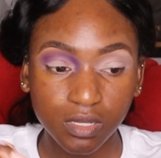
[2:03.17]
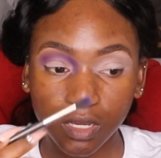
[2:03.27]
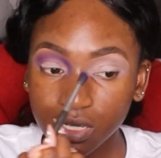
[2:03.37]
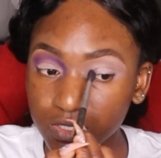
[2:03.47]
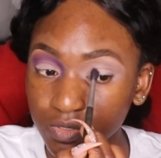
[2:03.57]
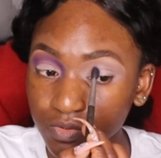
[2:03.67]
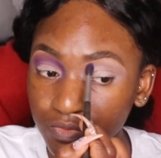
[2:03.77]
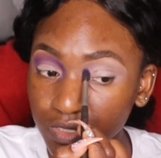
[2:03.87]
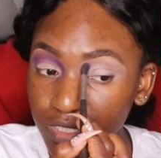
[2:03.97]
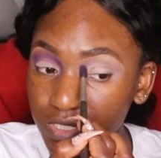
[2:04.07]
I don't
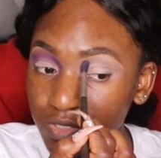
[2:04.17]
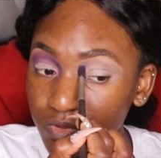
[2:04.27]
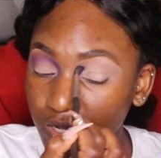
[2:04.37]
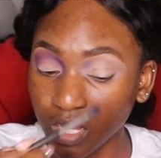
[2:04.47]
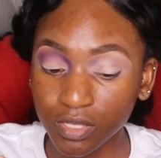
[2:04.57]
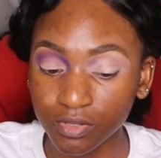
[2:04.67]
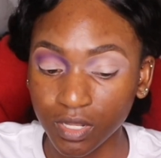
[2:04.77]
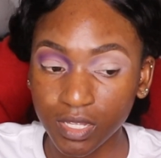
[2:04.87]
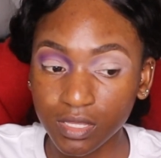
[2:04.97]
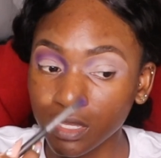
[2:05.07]
really do color
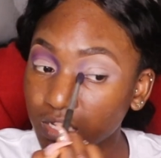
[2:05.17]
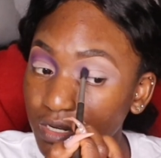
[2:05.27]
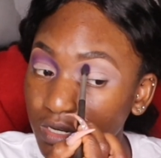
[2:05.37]
like that.